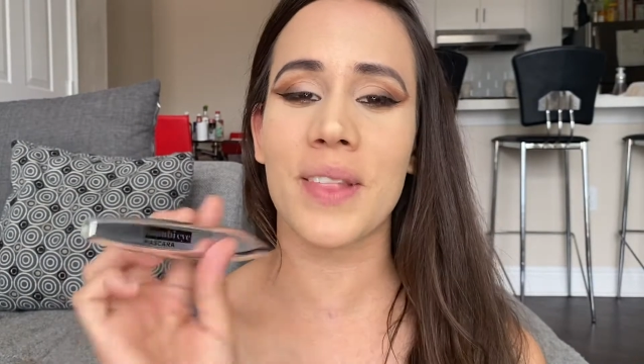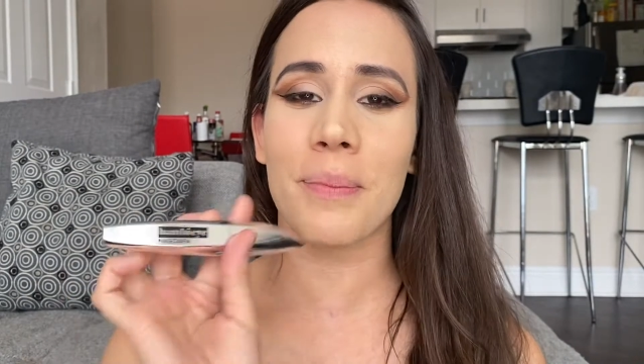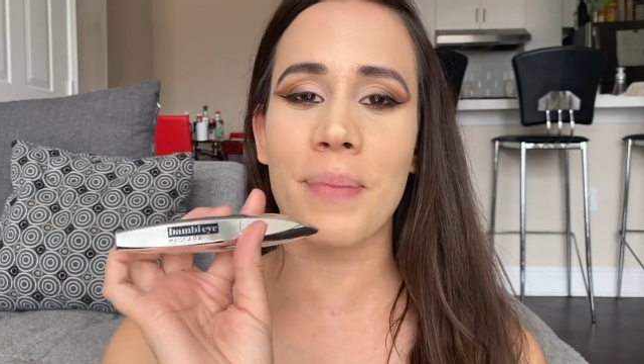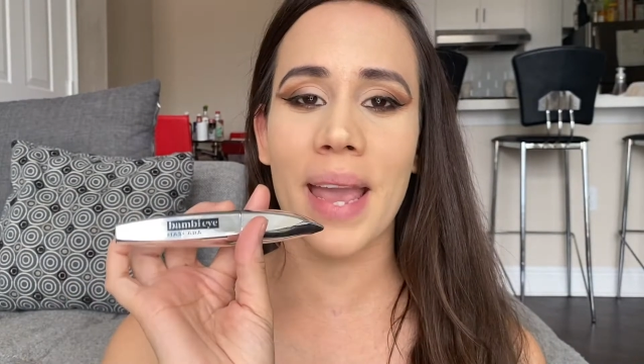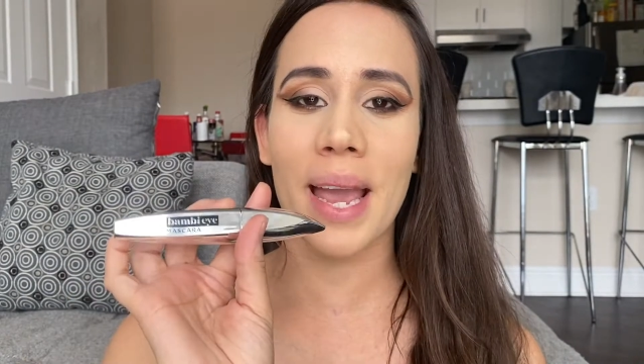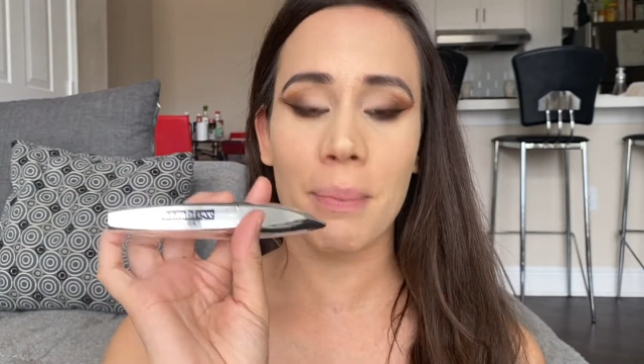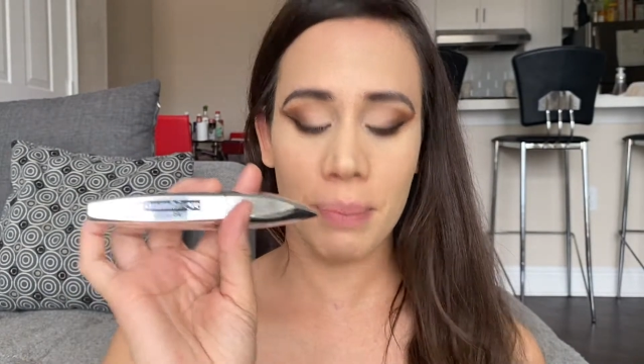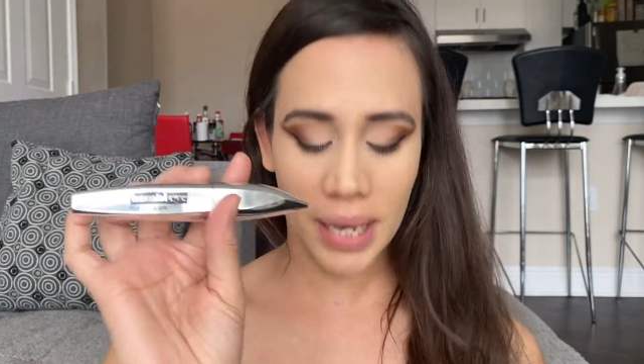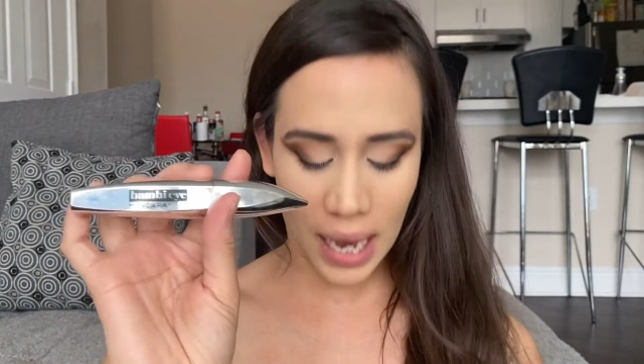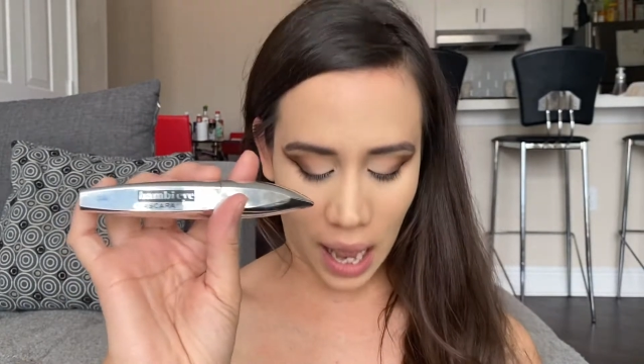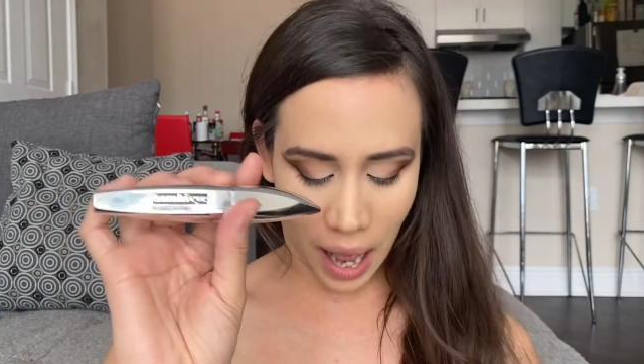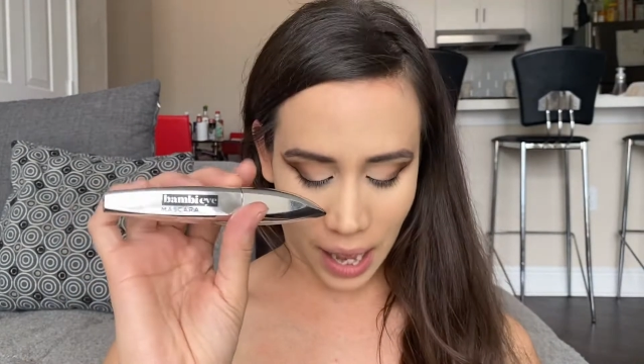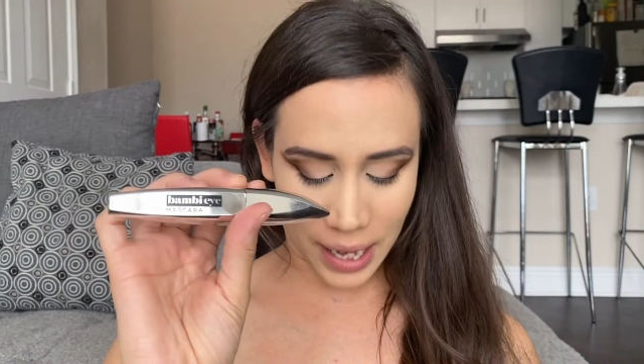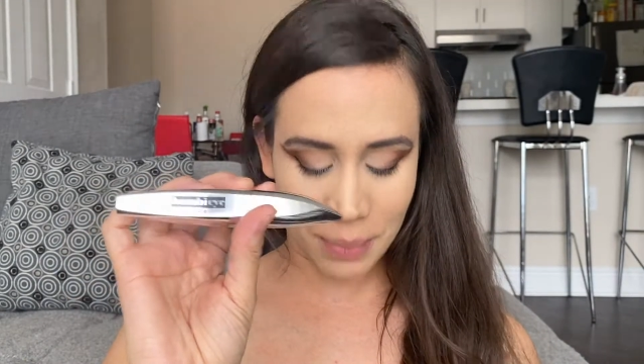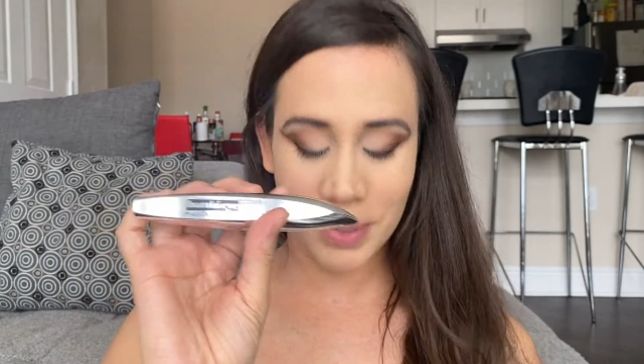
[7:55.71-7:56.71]
the Bambi
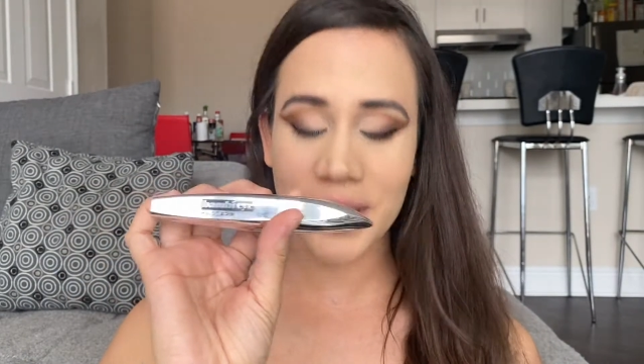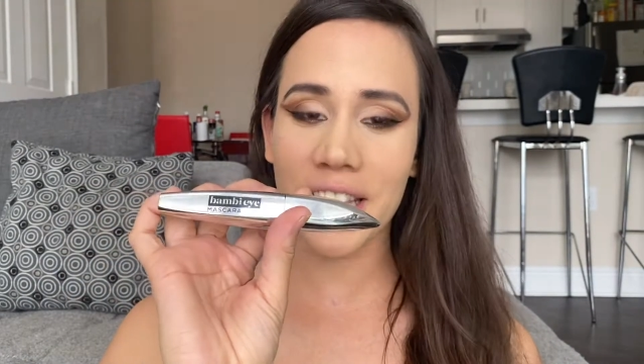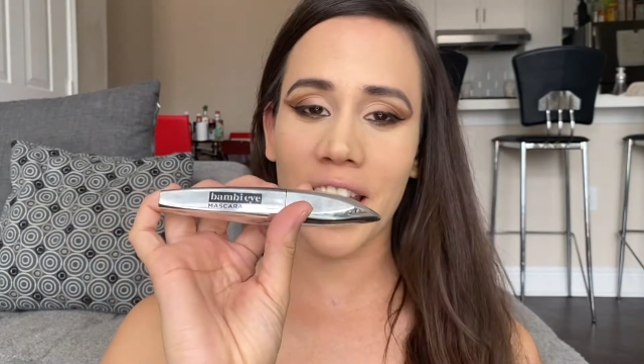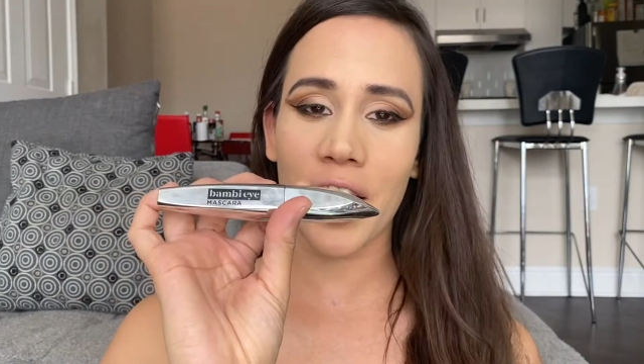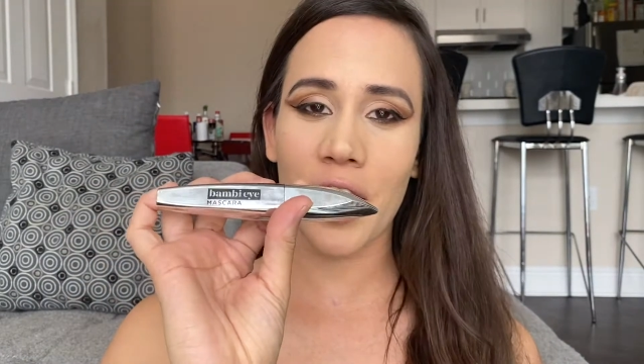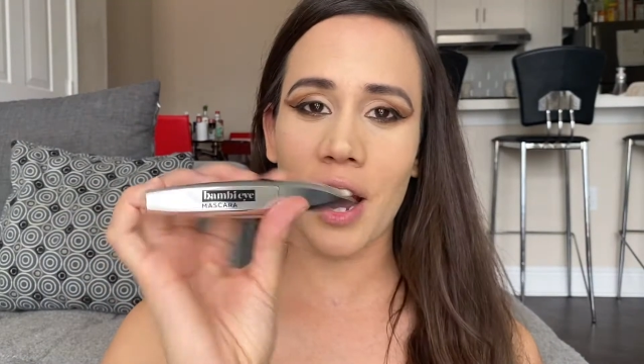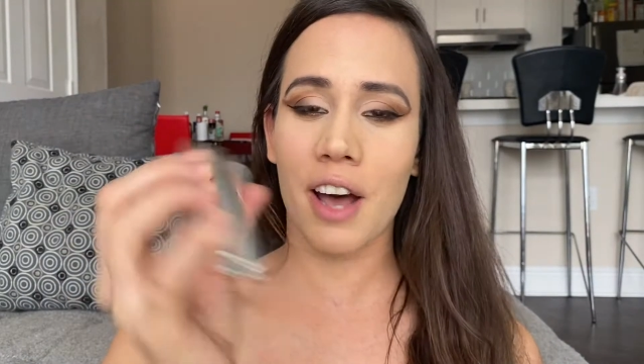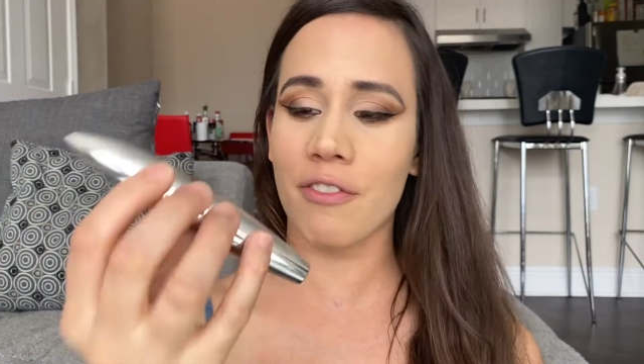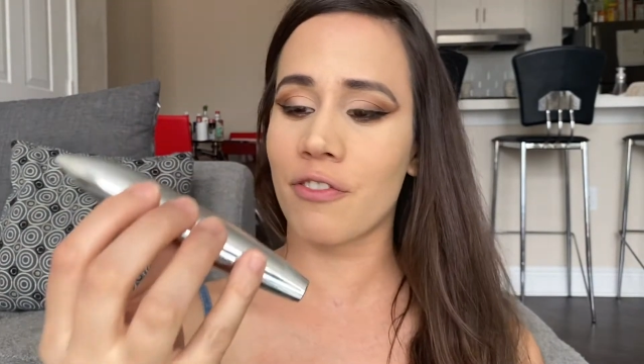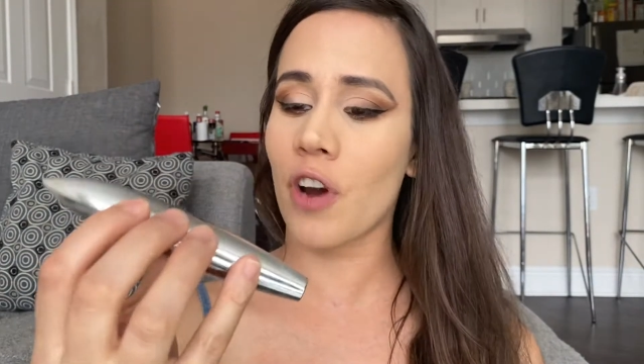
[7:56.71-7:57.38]
eye mascara